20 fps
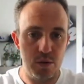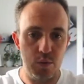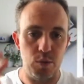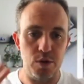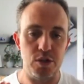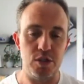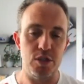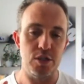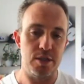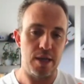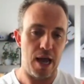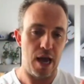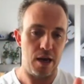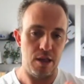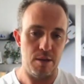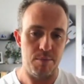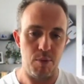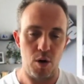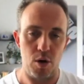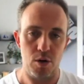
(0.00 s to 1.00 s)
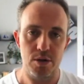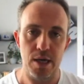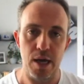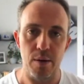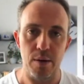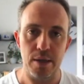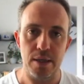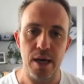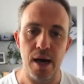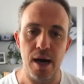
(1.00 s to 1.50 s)
which is out of the box how
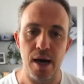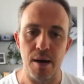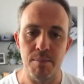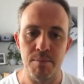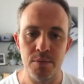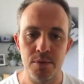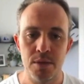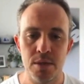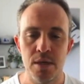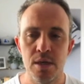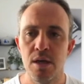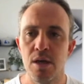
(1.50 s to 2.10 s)
it comes,